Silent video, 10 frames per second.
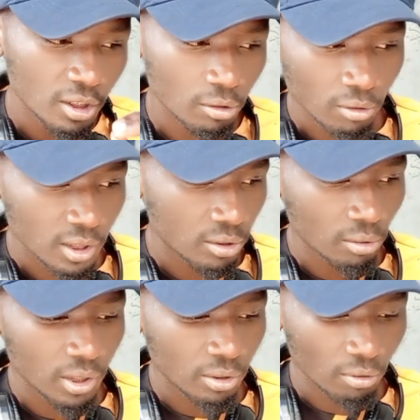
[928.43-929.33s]

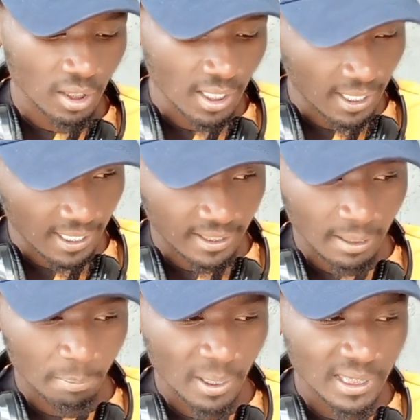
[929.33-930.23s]
like
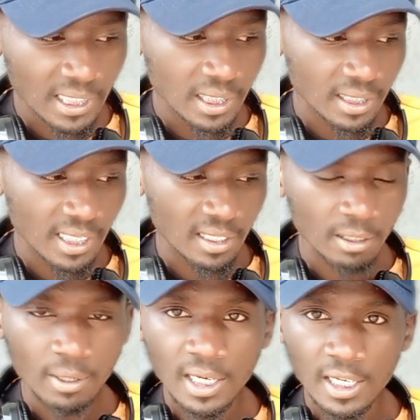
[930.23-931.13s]
the pattern, the
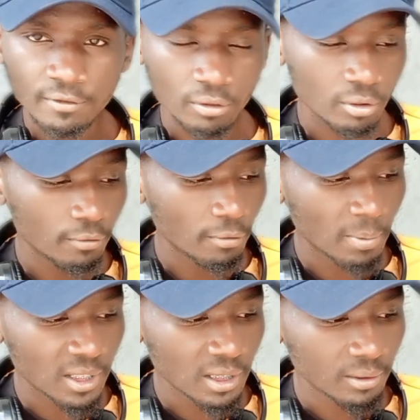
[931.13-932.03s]
one I have showed you for
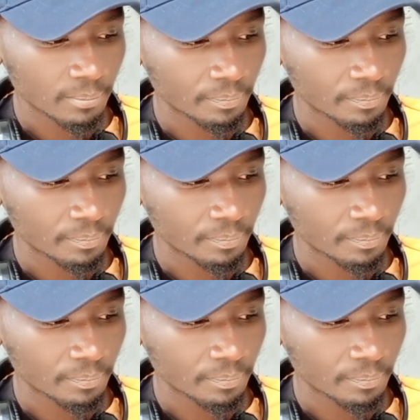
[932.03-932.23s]
pattern.